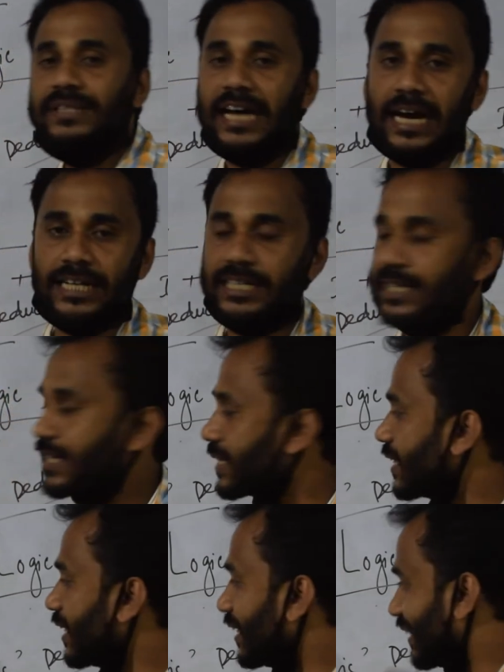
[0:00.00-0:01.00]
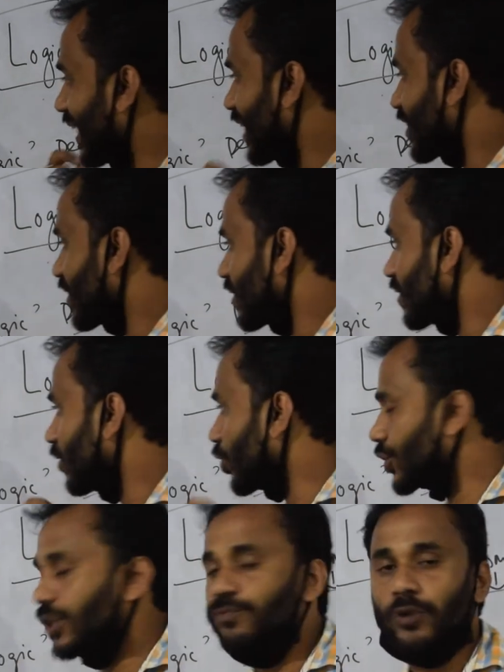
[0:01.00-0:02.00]
us. Thus,
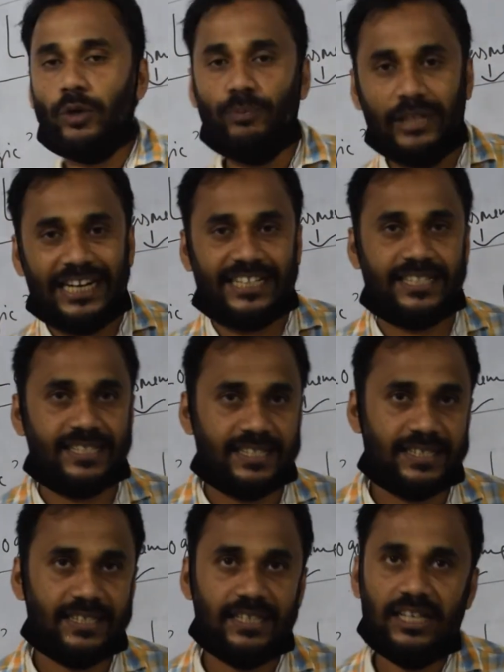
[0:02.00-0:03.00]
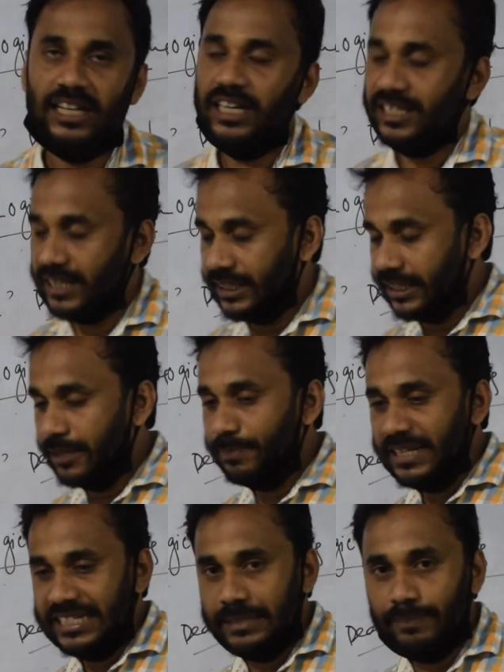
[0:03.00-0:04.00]
logic formulates certain
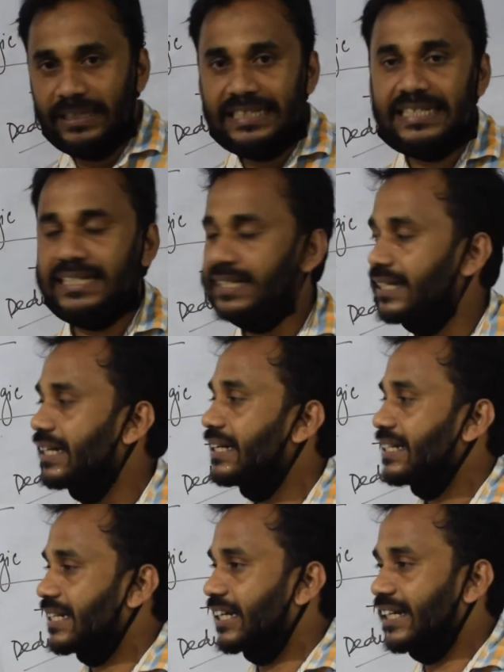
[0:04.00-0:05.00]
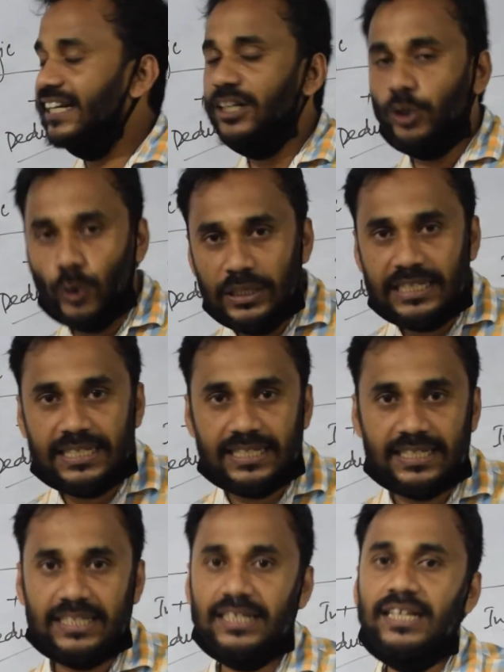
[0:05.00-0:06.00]
principles, certain
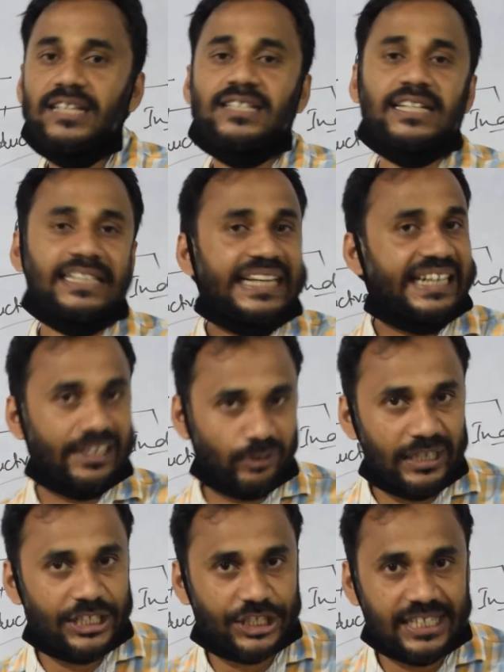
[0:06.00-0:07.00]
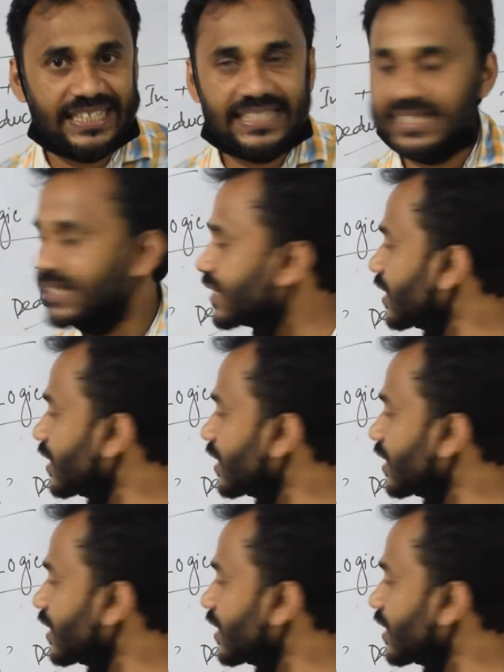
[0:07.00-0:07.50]
rules, certain regulations